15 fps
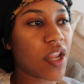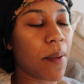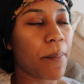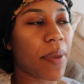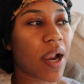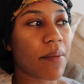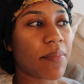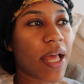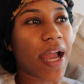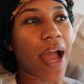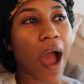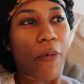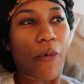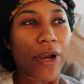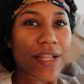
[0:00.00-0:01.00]
But I'm like,
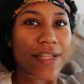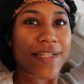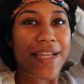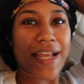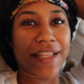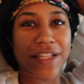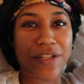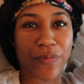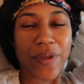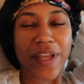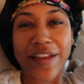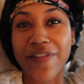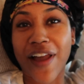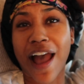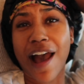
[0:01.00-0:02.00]
I wanted to take this
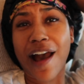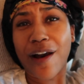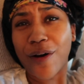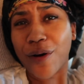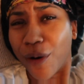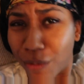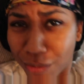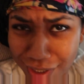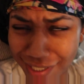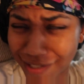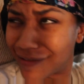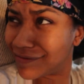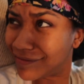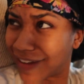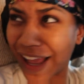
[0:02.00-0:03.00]
weave out
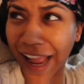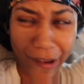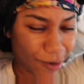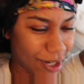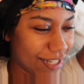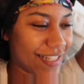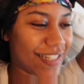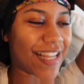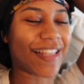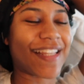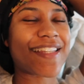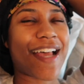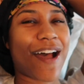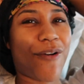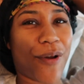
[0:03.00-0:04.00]
Like, I wanted to take
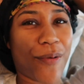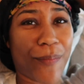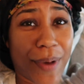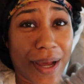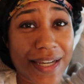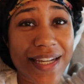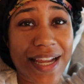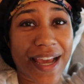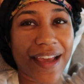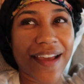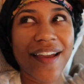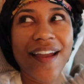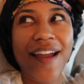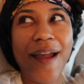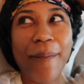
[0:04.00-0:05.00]
this out on
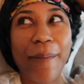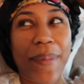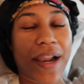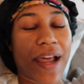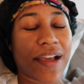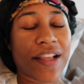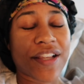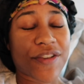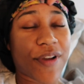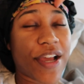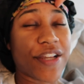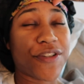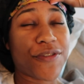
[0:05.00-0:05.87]
Monday, but I, it's okay.